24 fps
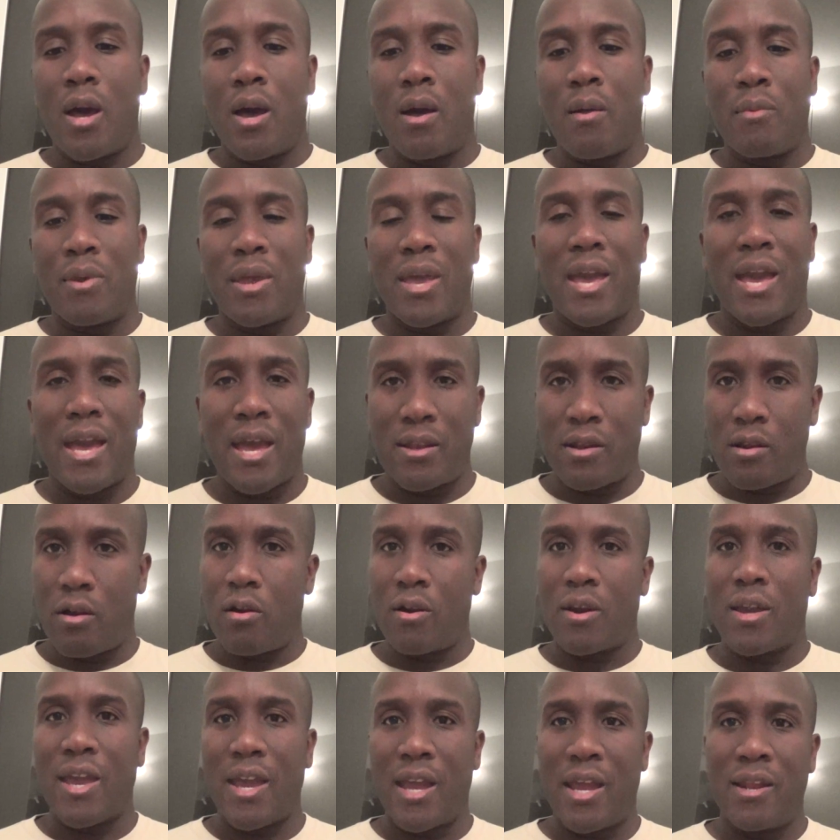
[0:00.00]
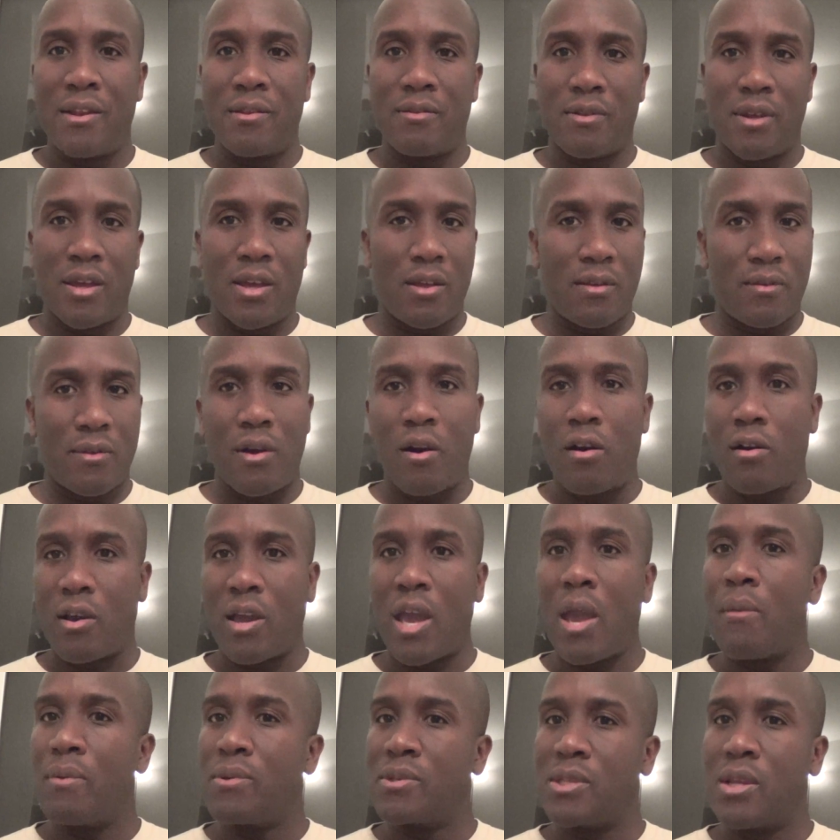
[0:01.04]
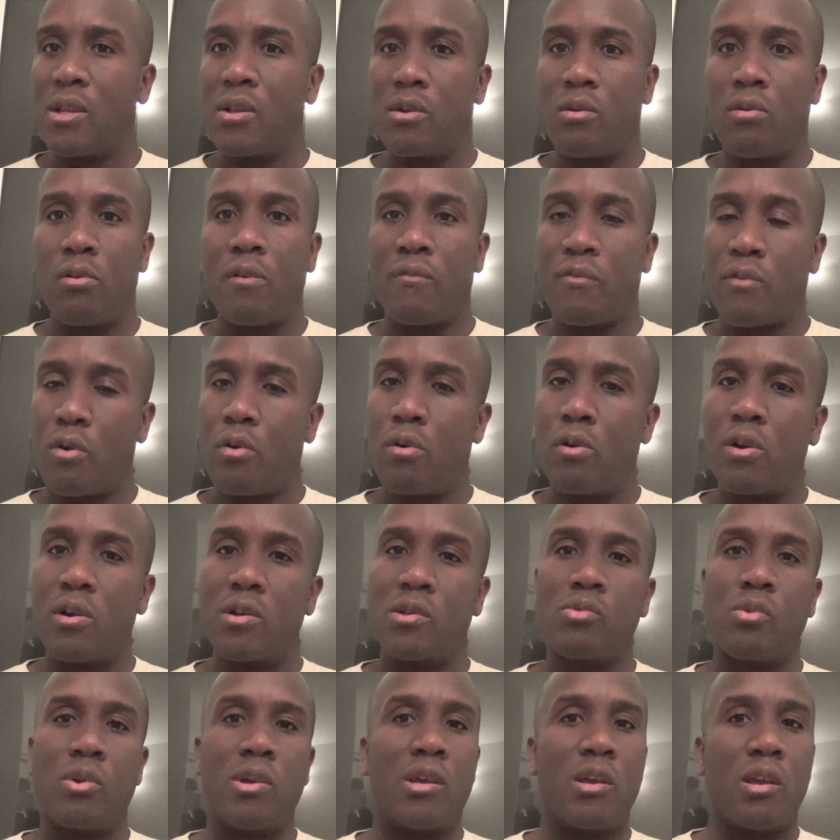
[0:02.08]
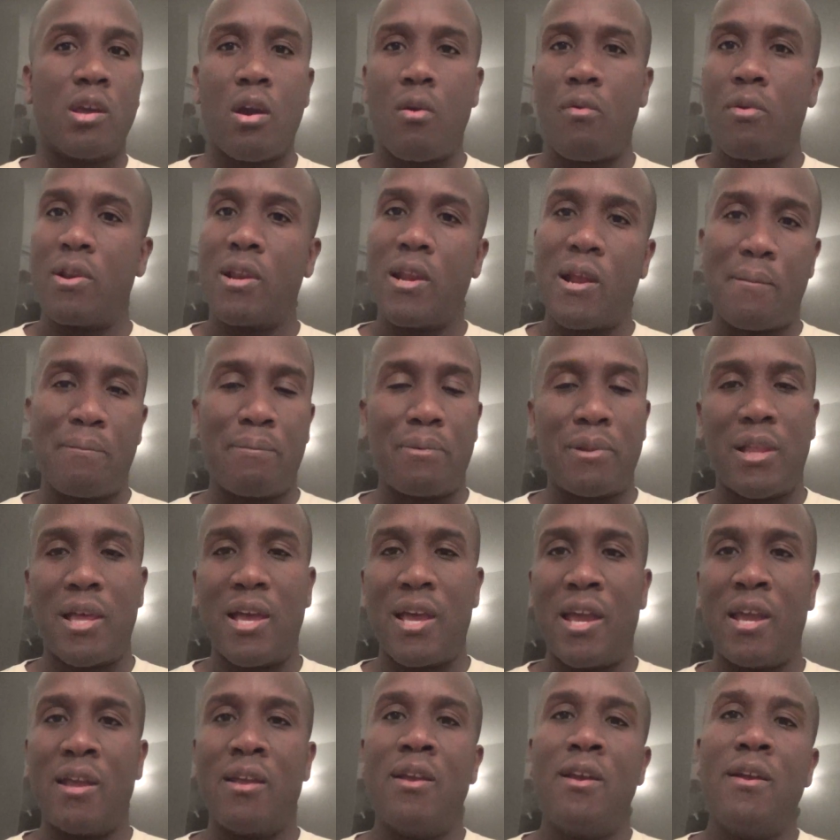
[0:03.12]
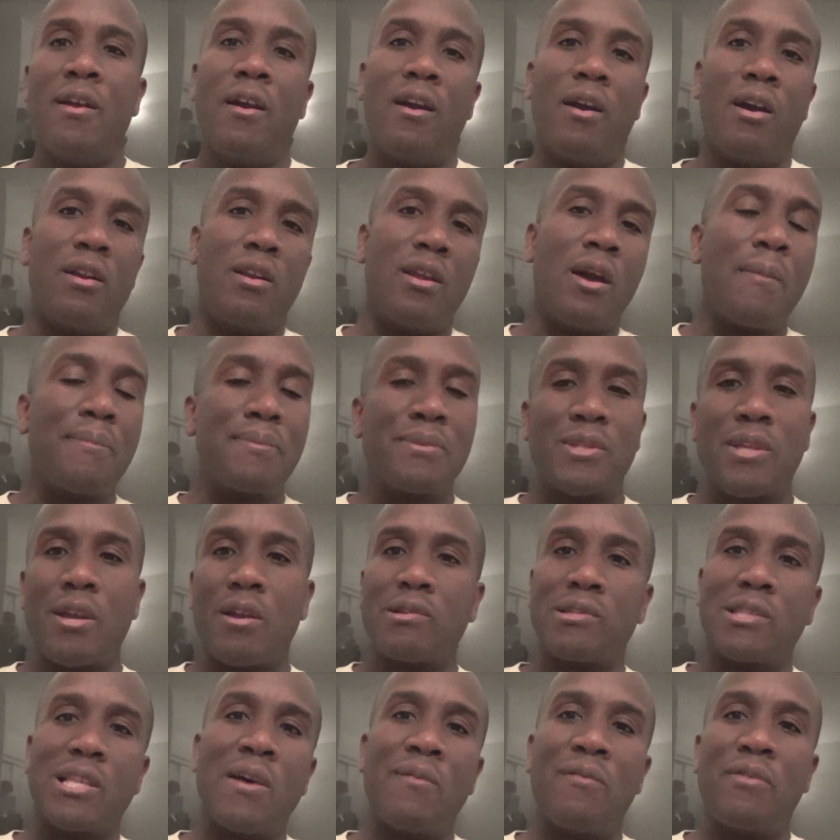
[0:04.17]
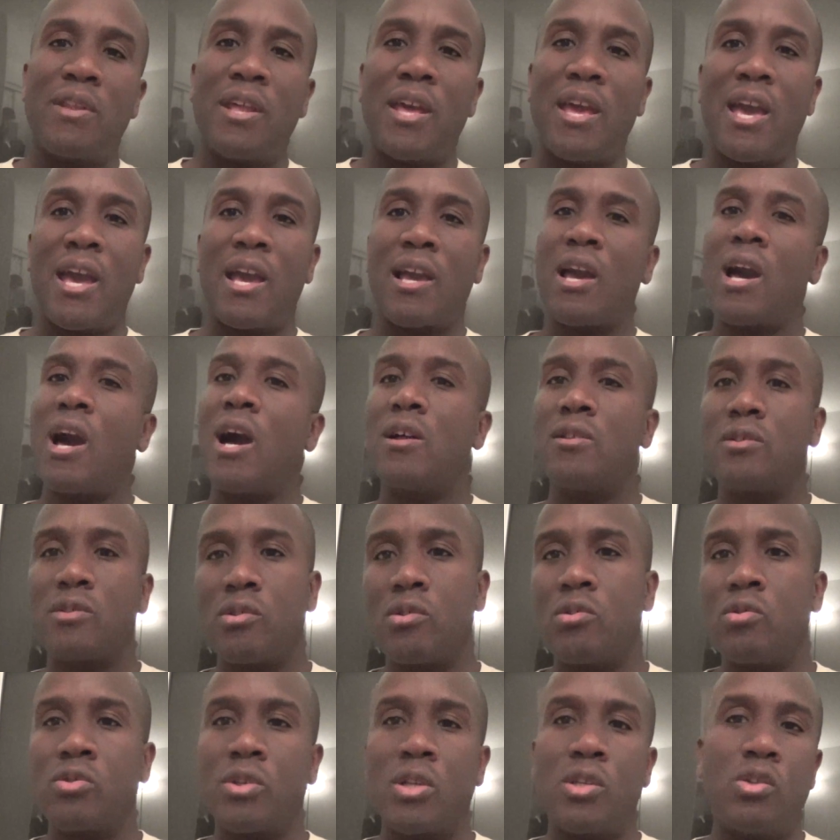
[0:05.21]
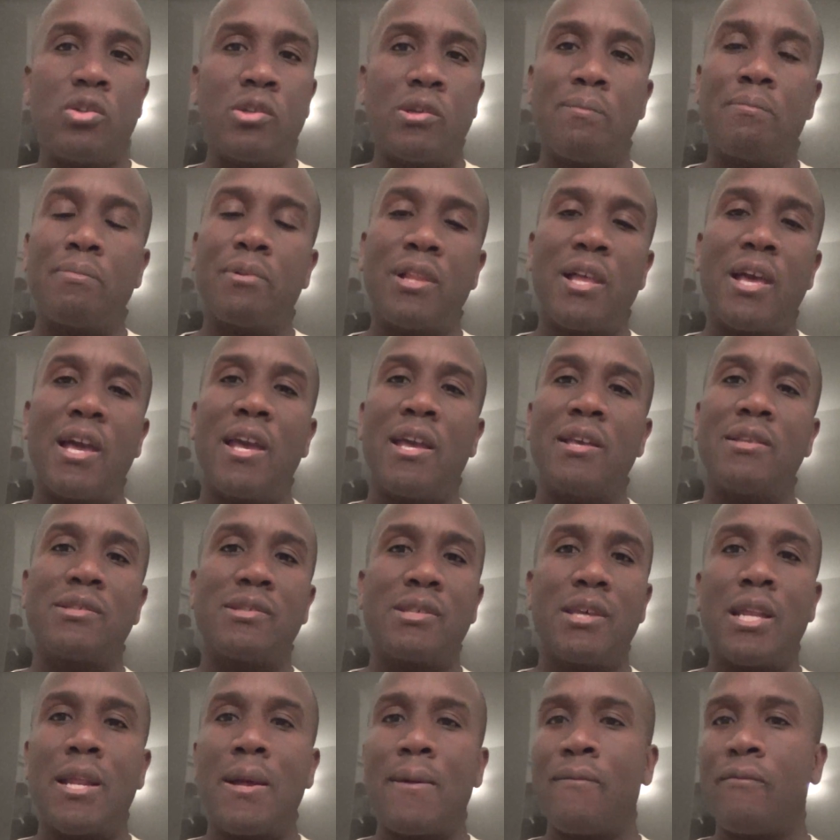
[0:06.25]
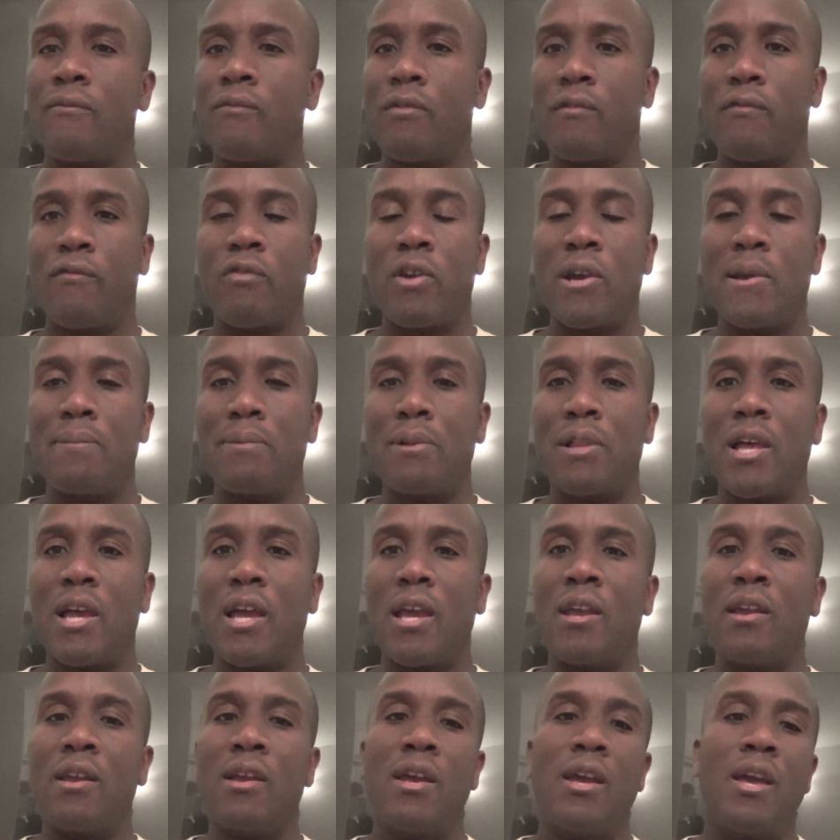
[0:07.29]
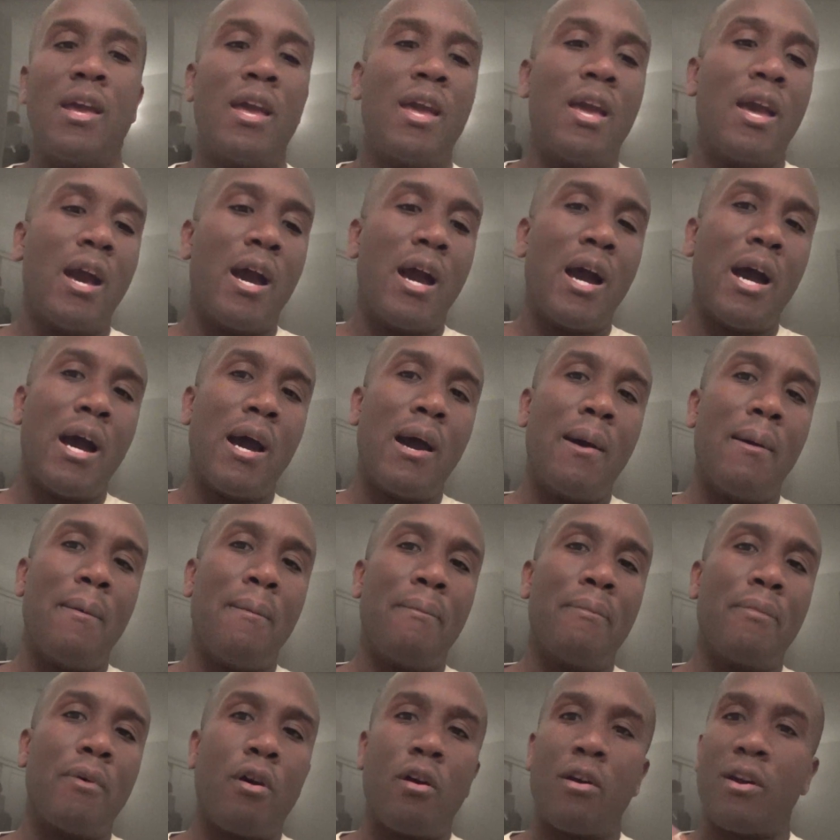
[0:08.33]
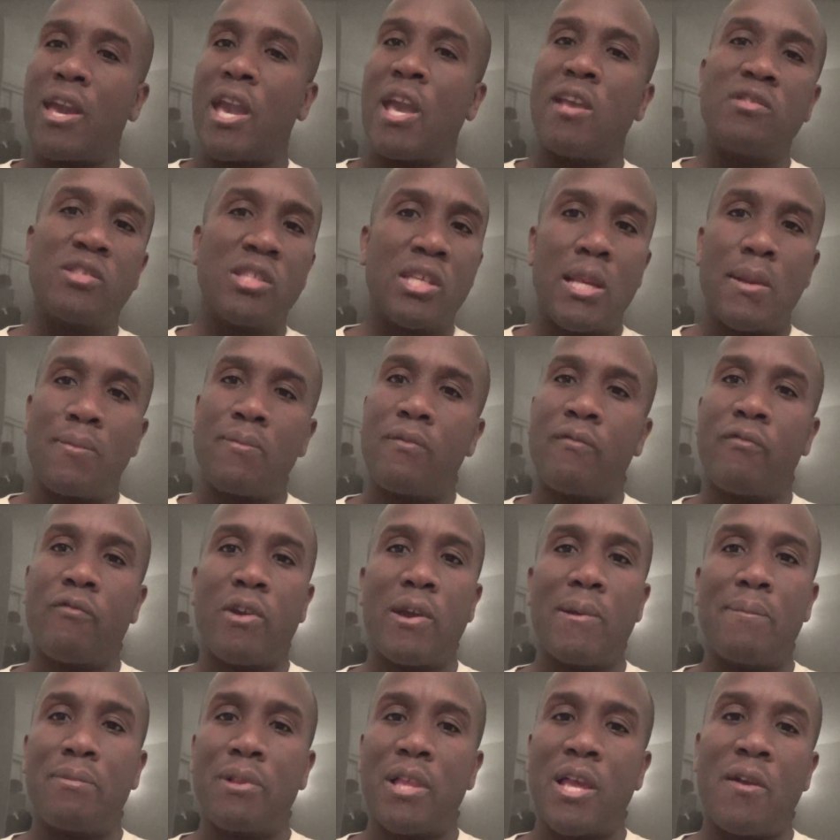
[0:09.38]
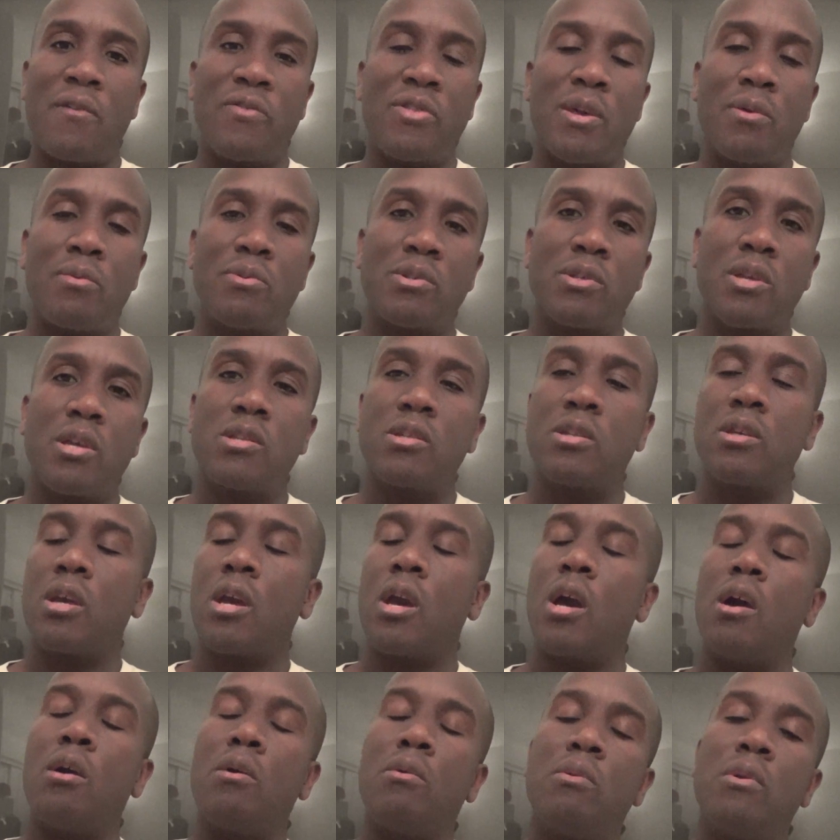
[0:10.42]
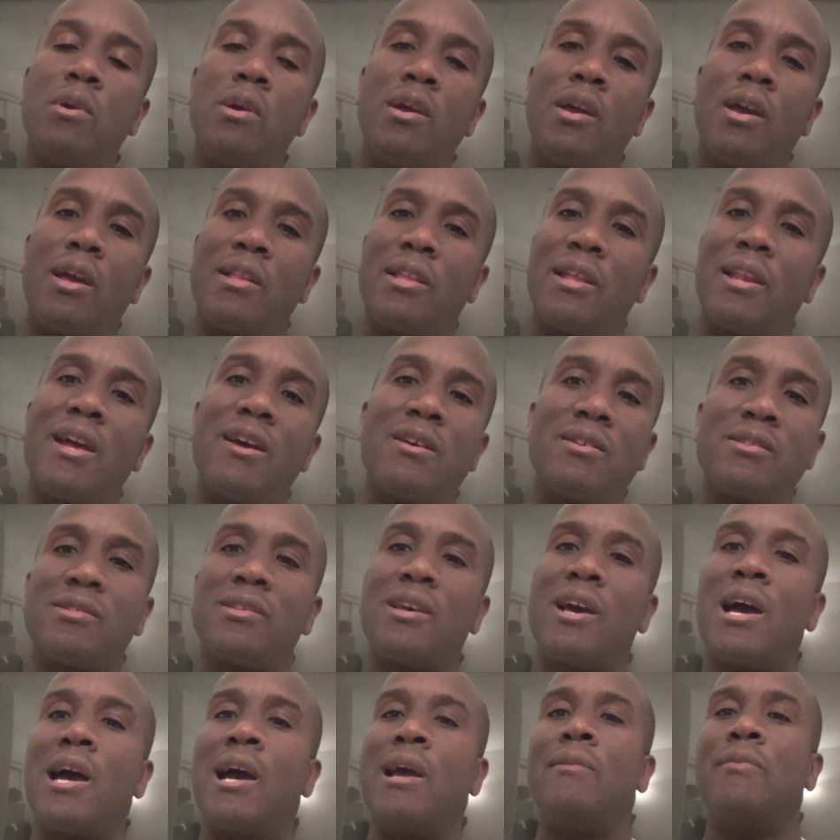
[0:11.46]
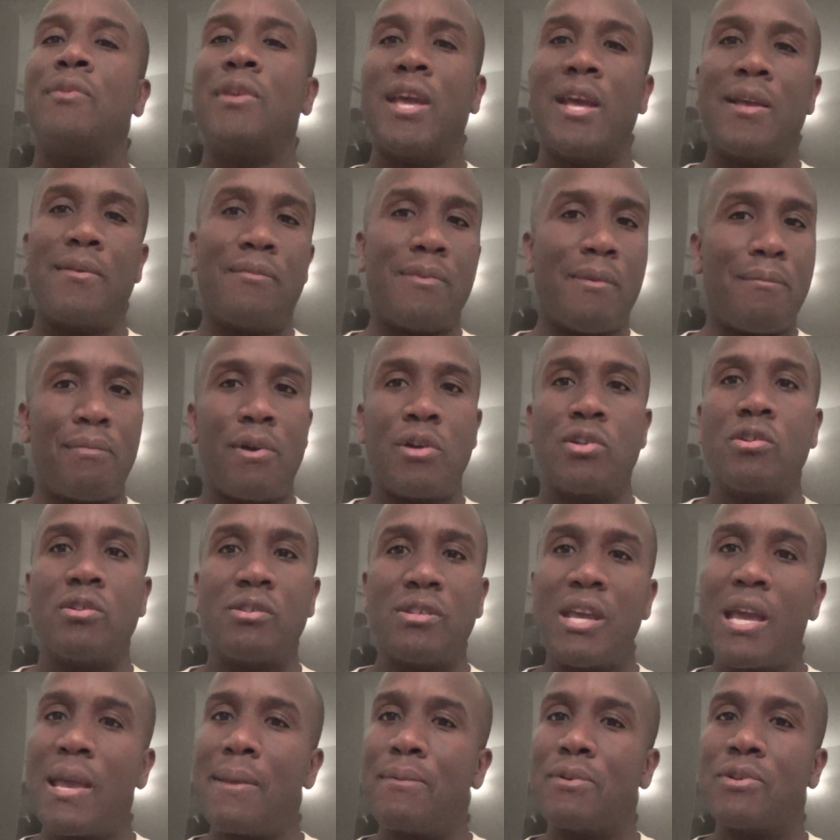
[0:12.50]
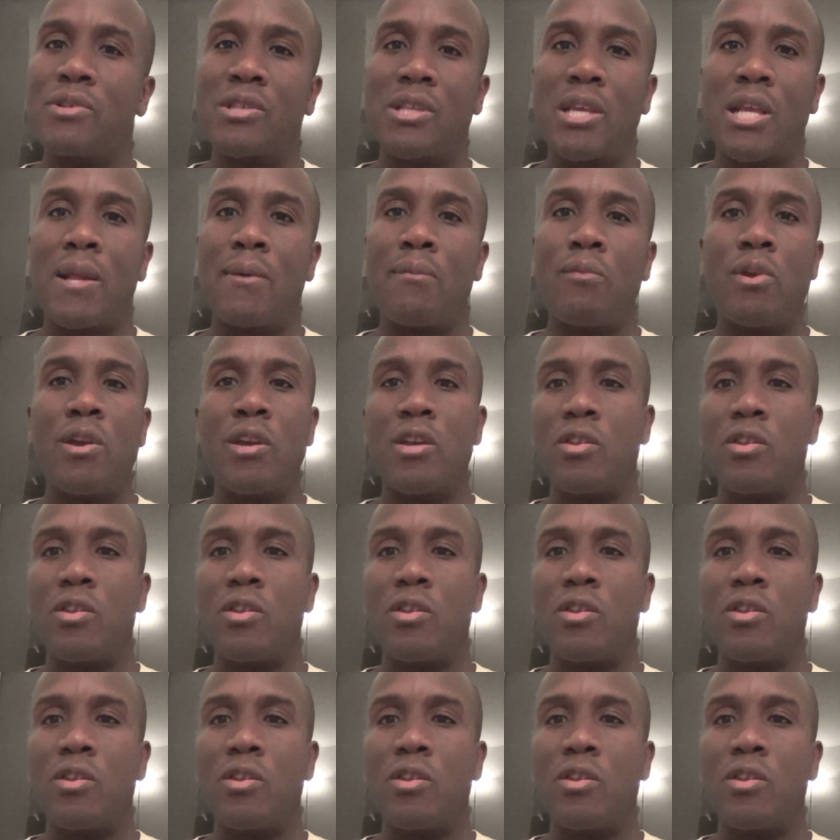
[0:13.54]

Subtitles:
We had the arcade. Arcade was indoor, of course, where you can go in there play. On the upstairs level, they had consoles that you can play, set up for free play. Arcade set up for free play. Everything was good to go. And then outside, we had a bunch of tables set up where you